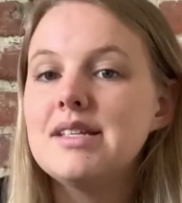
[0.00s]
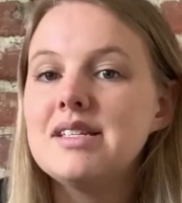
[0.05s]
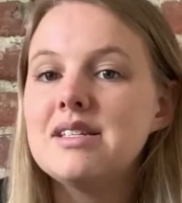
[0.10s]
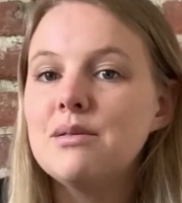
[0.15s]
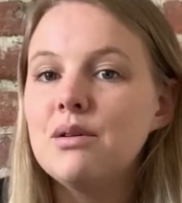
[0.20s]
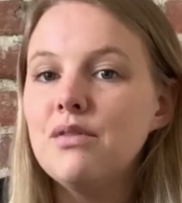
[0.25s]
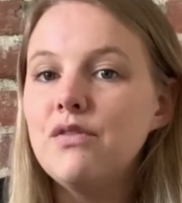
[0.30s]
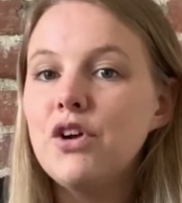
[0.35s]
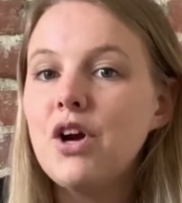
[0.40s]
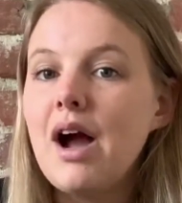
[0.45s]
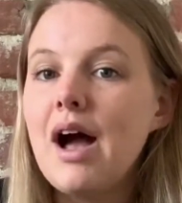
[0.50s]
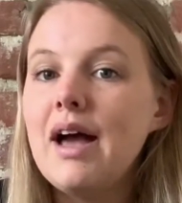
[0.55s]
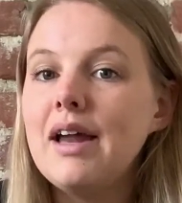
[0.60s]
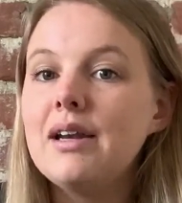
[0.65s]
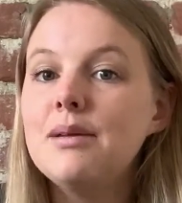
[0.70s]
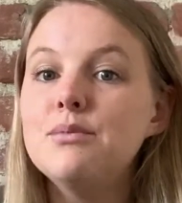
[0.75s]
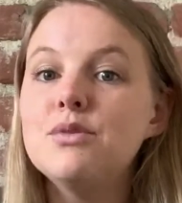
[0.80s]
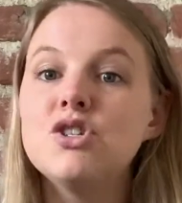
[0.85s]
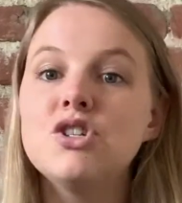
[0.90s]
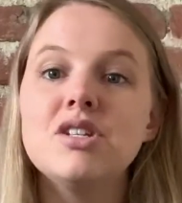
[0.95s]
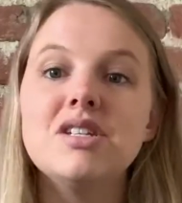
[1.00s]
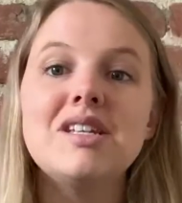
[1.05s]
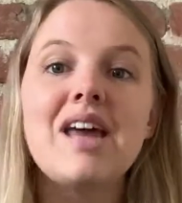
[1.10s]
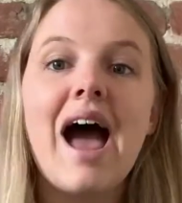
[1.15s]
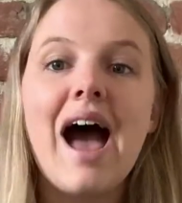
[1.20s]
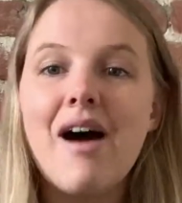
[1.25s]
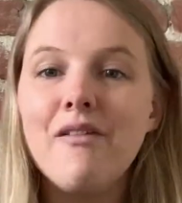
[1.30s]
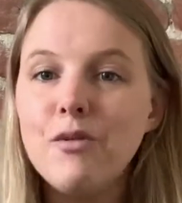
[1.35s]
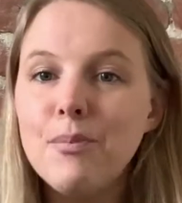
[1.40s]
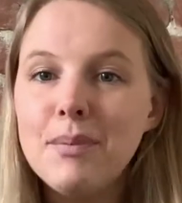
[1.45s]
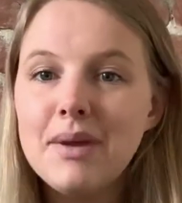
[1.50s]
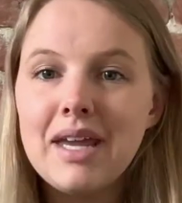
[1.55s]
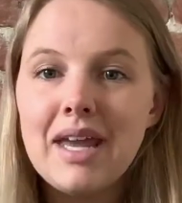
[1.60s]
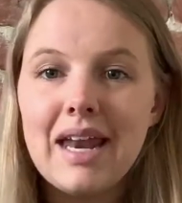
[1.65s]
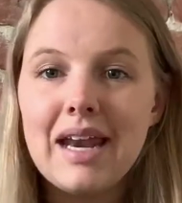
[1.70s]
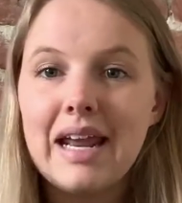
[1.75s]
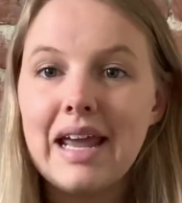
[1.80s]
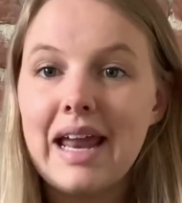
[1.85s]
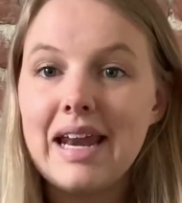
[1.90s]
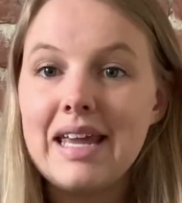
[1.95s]
and some of your items just haven't been
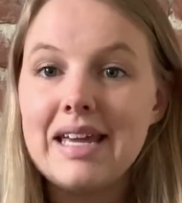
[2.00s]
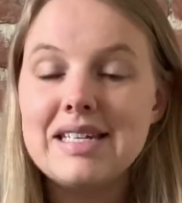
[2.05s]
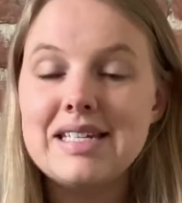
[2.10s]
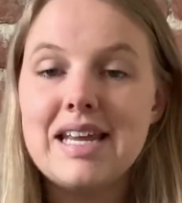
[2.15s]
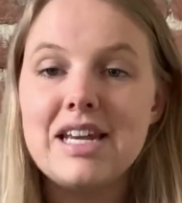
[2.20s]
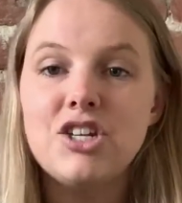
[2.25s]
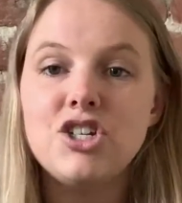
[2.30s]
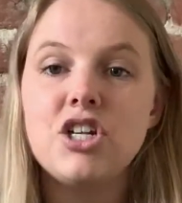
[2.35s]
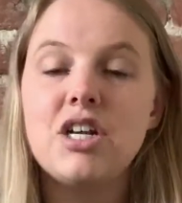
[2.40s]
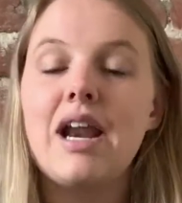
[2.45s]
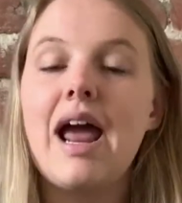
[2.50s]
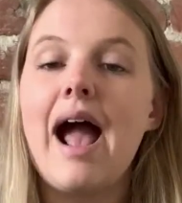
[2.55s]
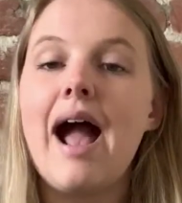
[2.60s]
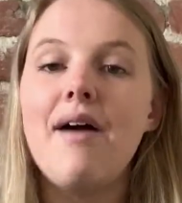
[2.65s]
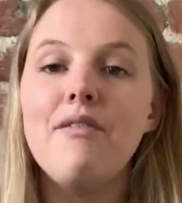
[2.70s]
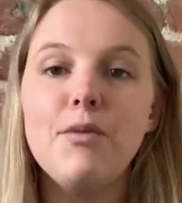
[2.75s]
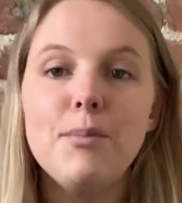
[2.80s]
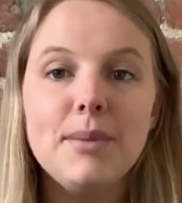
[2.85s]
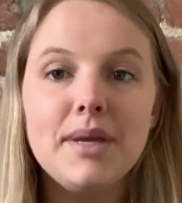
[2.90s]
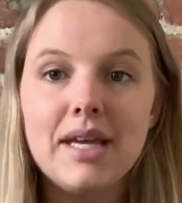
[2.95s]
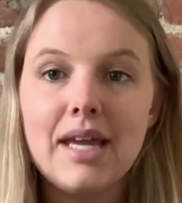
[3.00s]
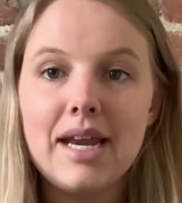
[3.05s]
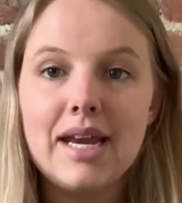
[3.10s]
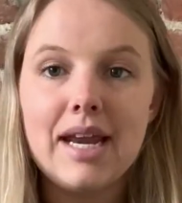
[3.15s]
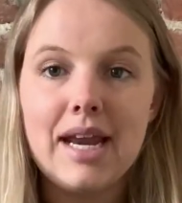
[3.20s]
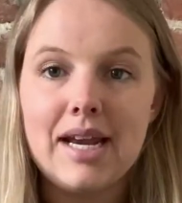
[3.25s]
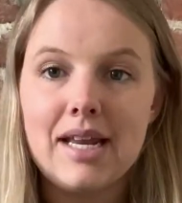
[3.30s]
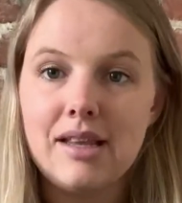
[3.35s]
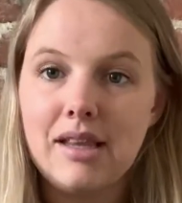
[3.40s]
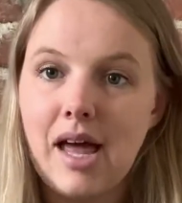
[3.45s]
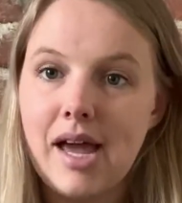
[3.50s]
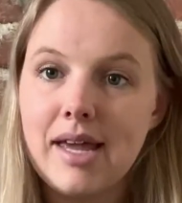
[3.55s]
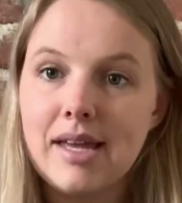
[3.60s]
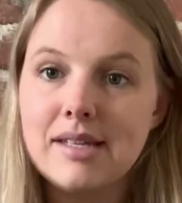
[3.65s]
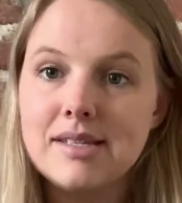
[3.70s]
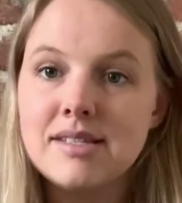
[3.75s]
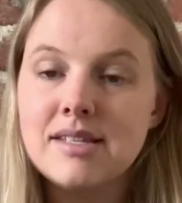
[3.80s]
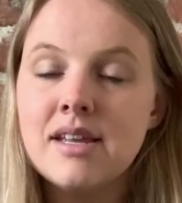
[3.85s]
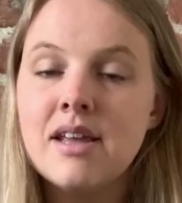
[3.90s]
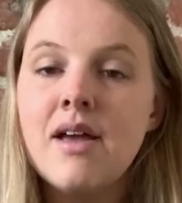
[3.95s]
getting any attention, haven't been getting any
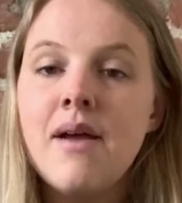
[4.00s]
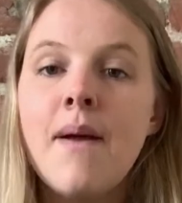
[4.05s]
likes,